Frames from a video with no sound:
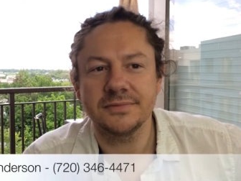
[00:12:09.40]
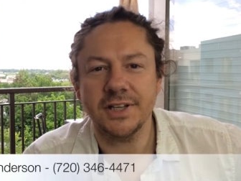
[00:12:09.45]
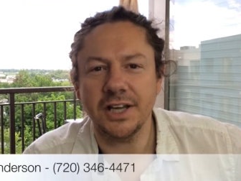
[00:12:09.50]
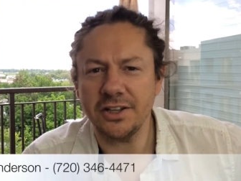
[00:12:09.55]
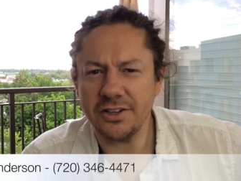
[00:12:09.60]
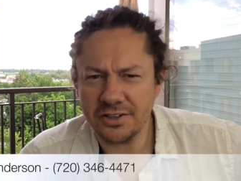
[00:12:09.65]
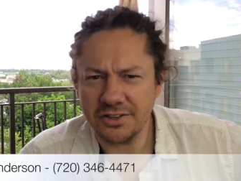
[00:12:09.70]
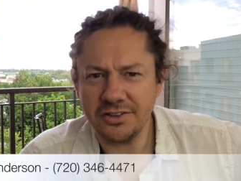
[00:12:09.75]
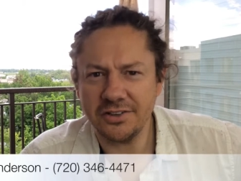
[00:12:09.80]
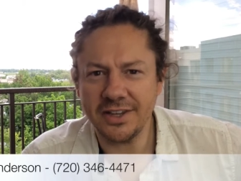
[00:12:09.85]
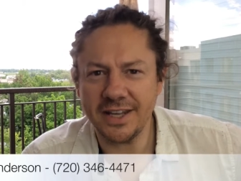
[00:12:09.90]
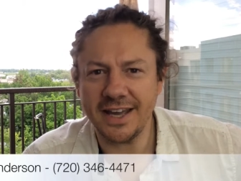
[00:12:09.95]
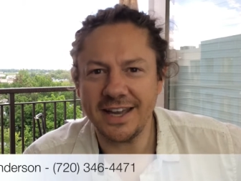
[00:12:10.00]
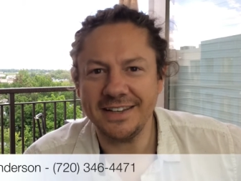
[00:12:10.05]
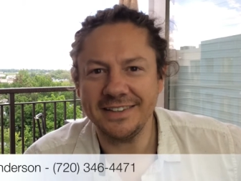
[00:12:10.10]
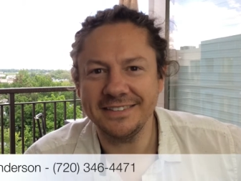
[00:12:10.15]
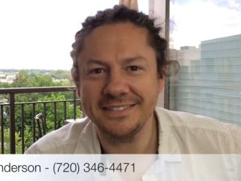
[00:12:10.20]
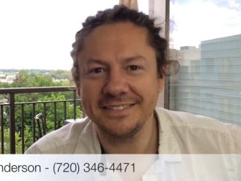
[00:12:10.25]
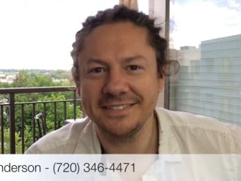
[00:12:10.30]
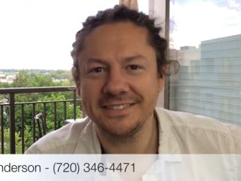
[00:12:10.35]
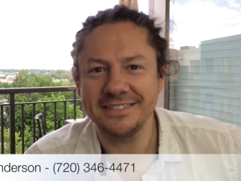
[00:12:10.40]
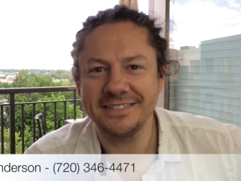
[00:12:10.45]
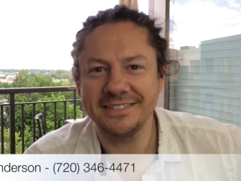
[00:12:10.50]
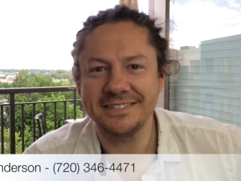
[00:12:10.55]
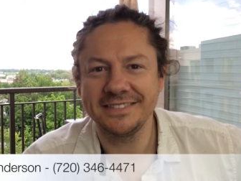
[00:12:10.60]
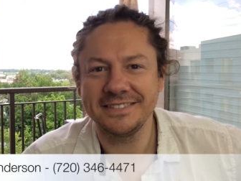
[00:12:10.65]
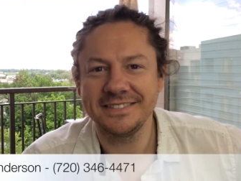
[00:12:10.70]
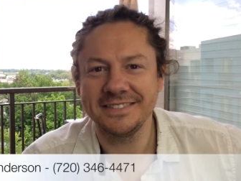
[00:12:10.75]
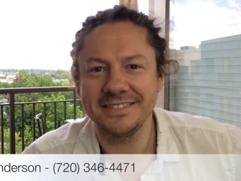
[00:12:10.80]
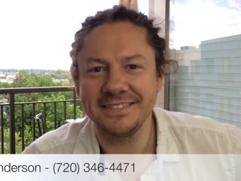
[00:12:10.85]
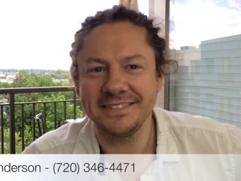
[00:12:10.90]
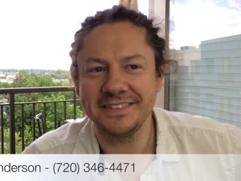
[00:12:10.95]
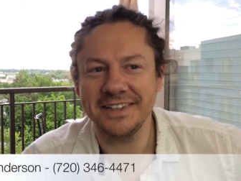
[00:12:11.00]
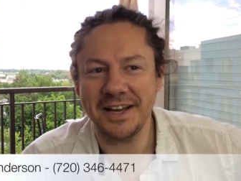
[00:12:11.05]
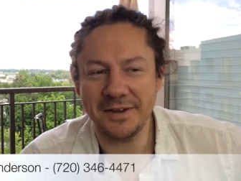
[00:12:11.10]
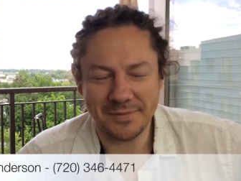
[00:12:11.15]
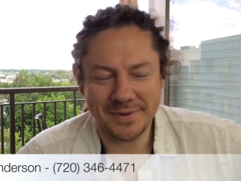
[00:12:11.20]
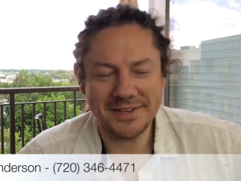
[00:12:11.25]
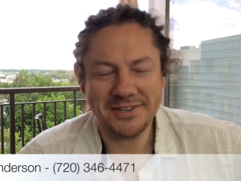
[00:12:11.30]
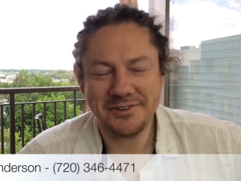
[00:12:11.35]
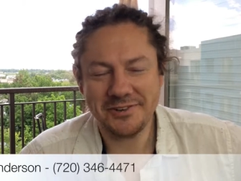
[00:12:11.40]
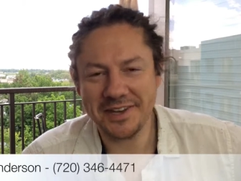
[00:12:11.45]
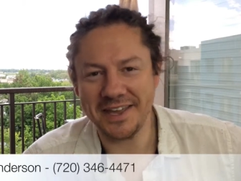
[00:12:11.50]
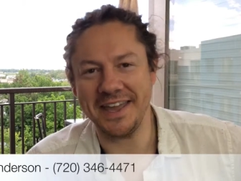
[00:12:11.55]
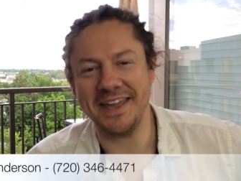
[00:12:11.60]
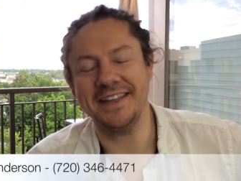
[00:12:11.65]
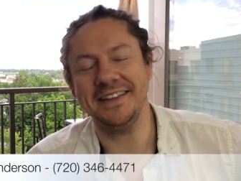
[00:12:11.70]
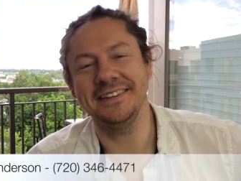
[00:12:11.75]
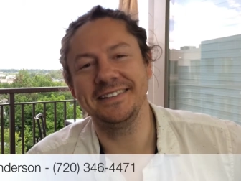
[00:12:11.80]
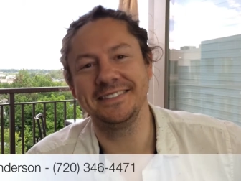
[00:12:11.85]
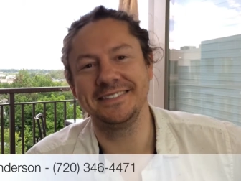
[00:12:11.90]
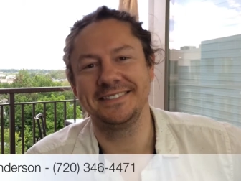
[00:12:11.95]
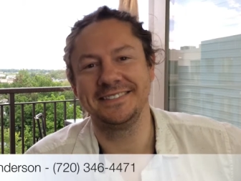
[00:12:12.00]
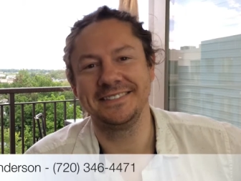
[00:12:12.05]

Can you do that? I bet you can.